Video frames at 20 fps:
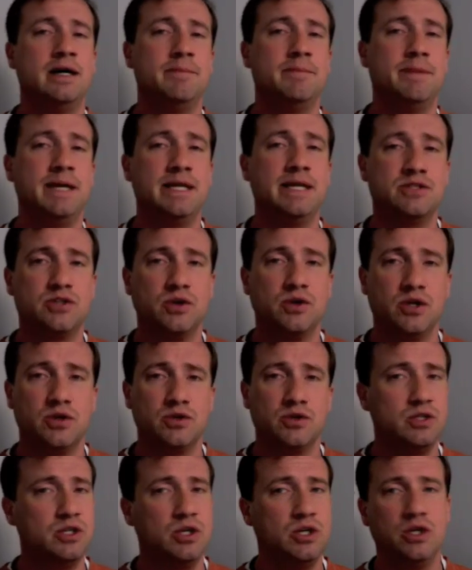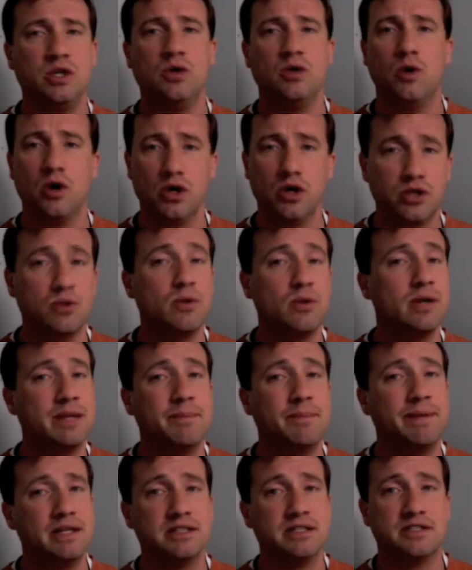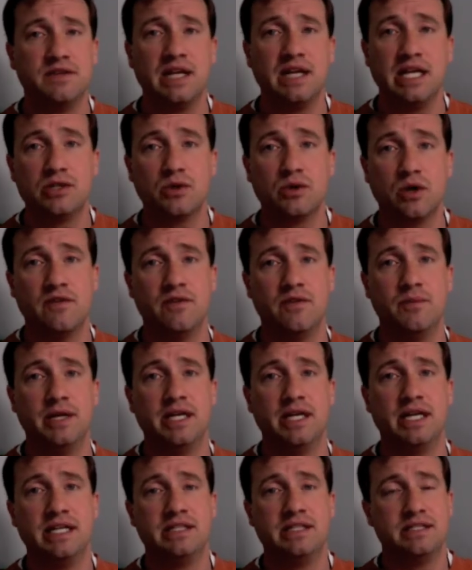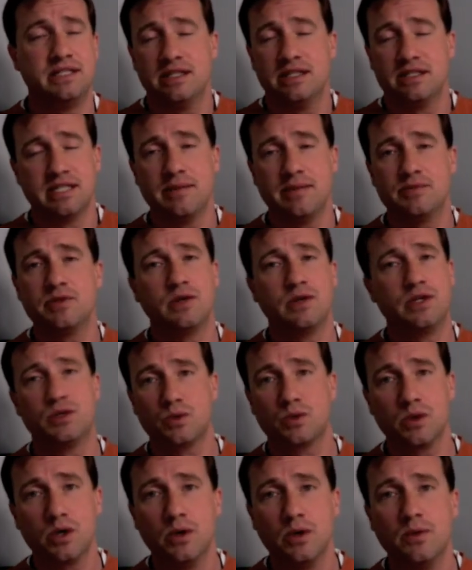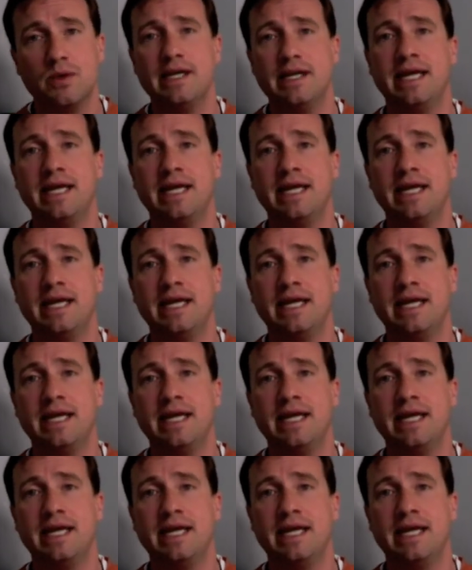And so you are throwing the balance of nature off a bit. It's absolutely true.